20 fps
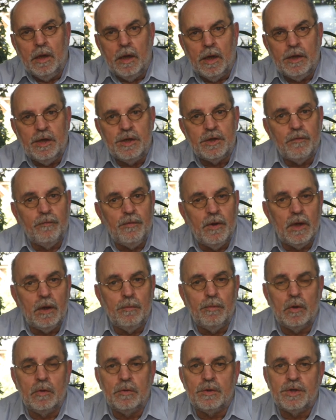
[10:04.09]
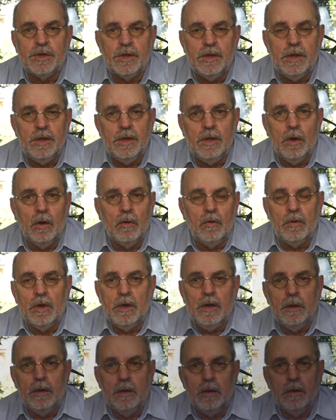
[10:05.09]
and is available on C D
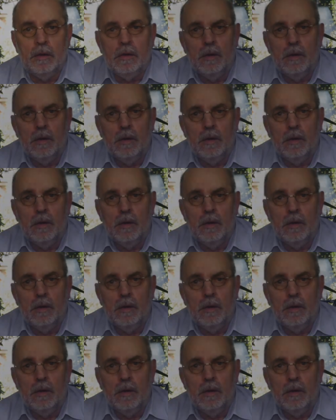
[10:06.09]
only.